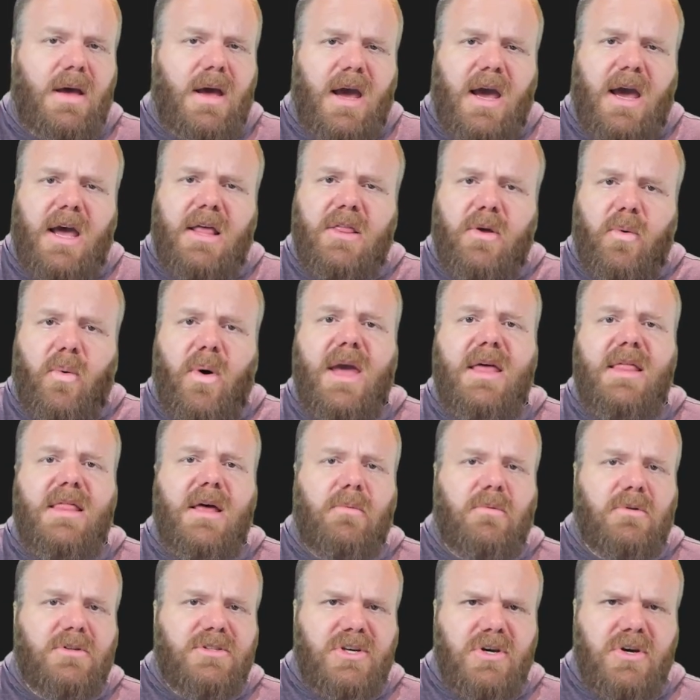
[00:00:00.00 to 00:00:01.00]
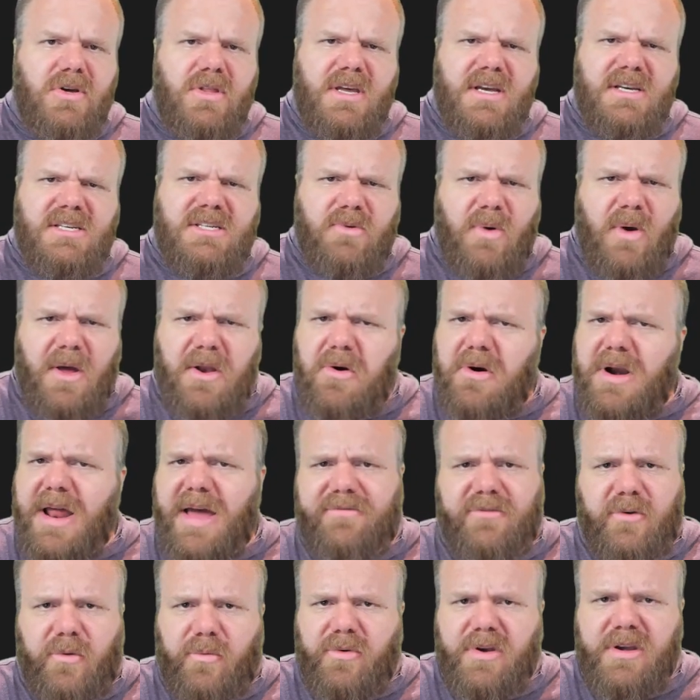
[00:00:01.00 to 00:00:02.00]
And the way that we'll do this, so I don't
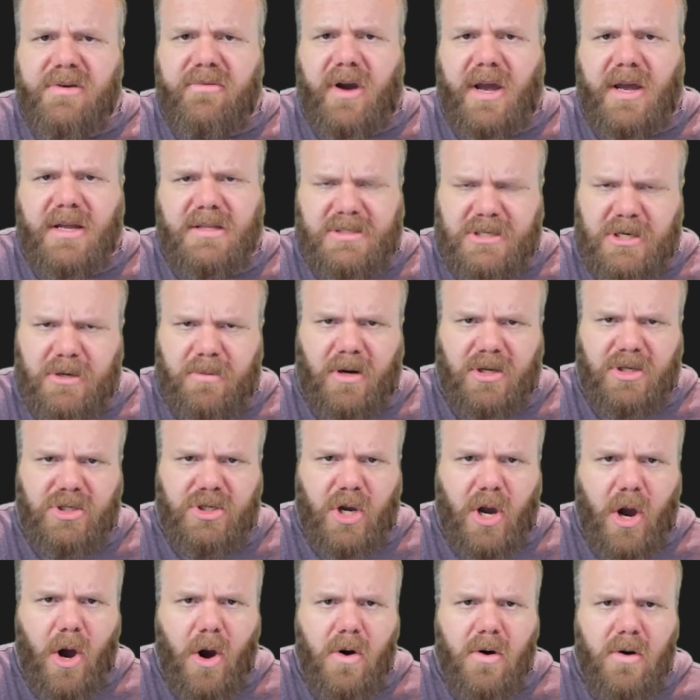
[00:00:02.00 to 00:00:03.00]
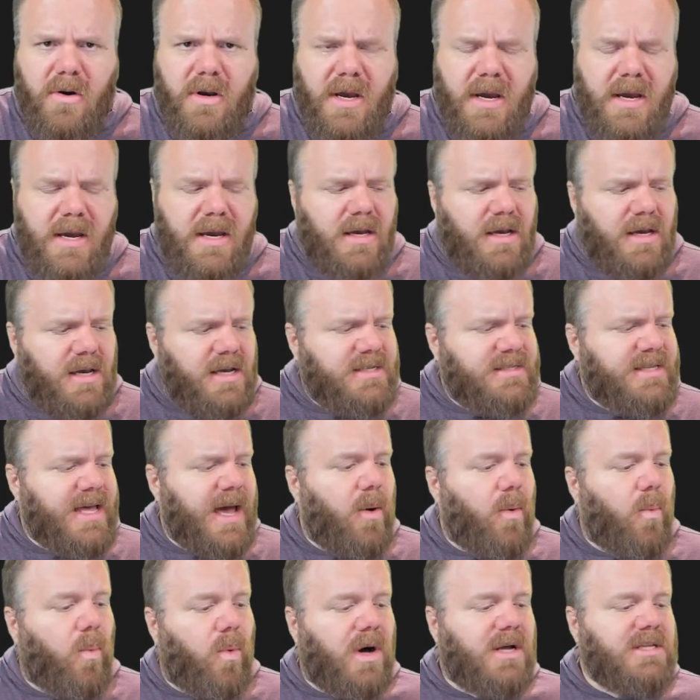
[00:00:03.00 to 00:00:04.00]
have to rewrite too much code, is
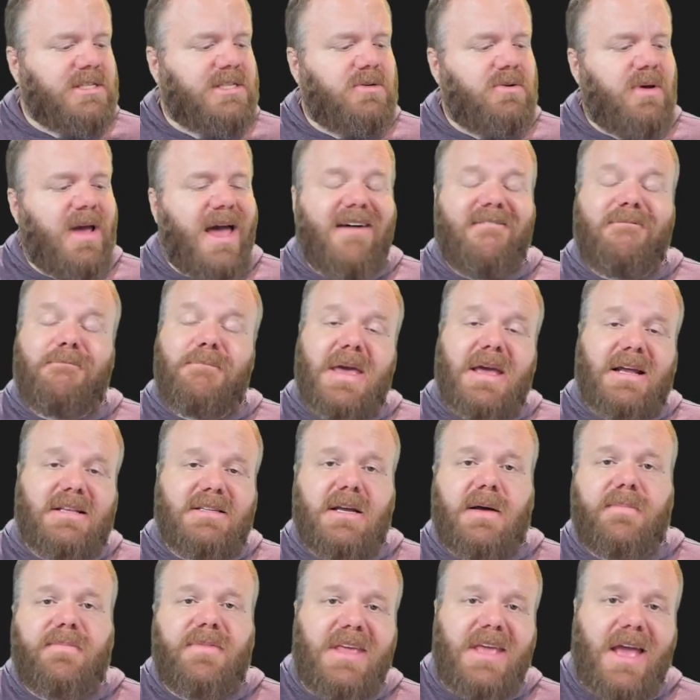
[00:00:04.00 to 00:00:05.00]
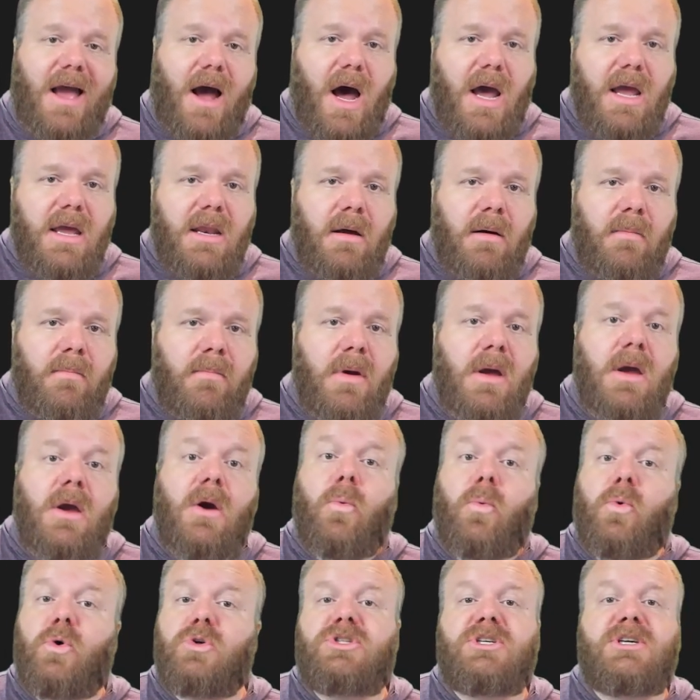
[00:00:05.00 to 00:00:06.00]
that once you have picked up the item,
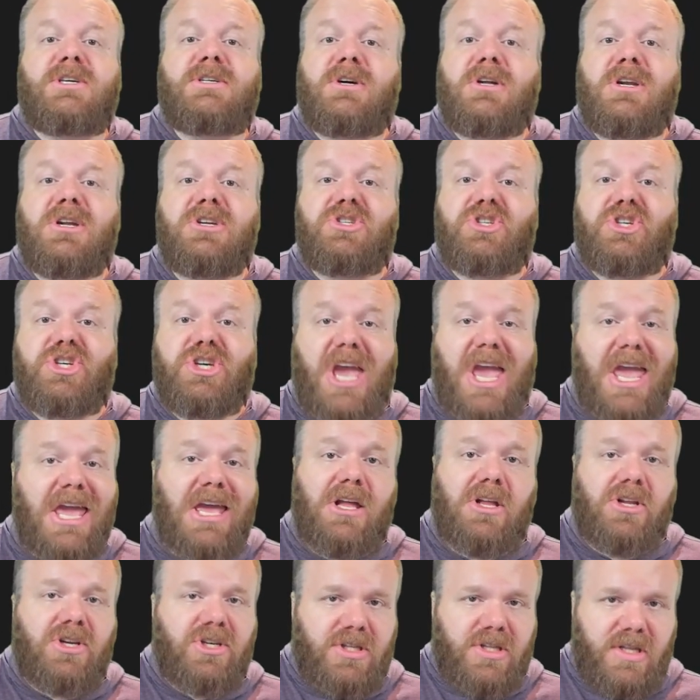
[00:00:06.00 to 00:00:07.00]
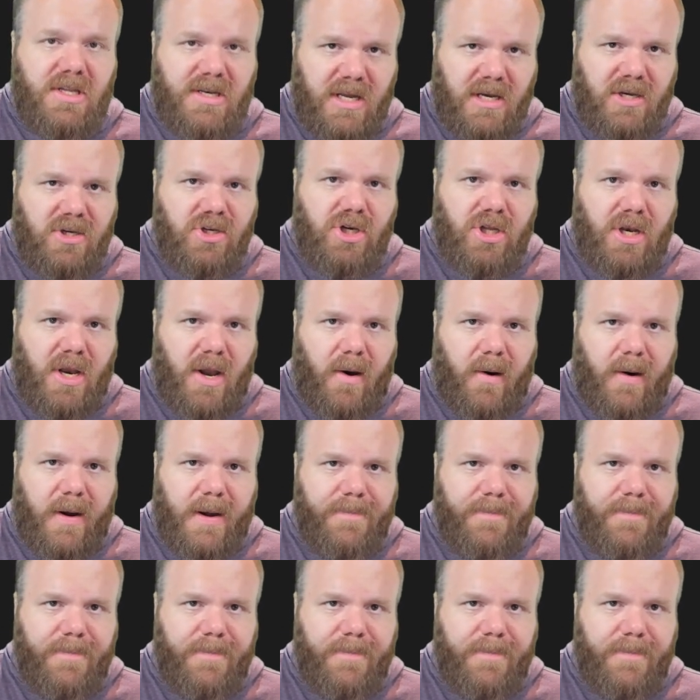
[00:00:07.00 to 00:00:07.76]
we're just going to change the dictionary.